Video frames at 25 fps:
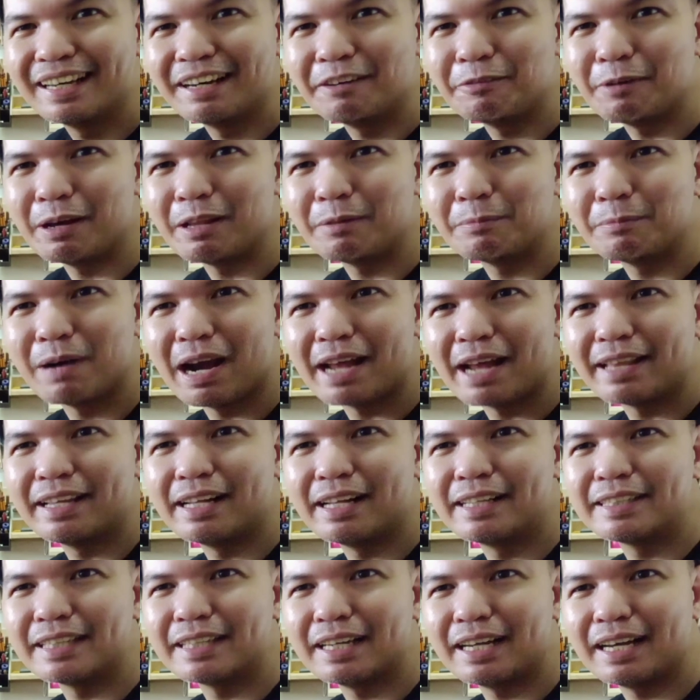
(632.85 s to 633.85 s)
When brad
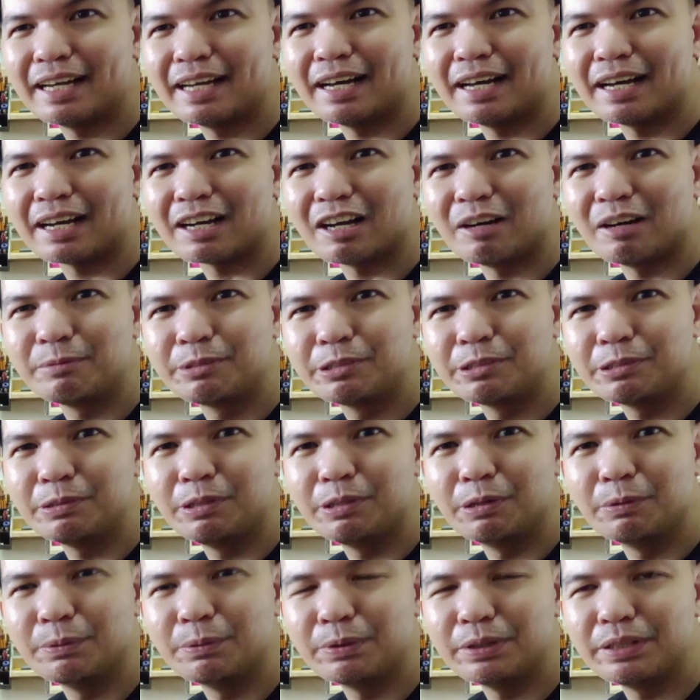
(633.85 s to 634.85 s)
nails come through
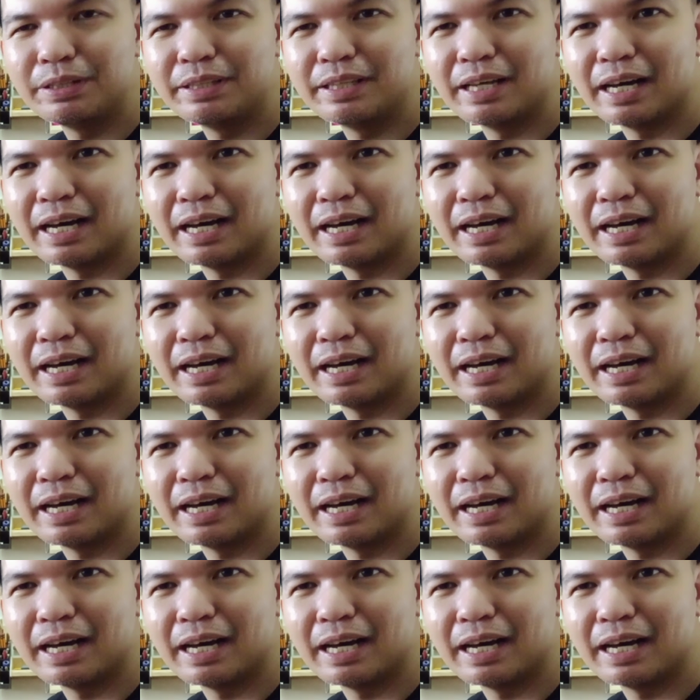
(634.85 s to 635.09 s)
the wood,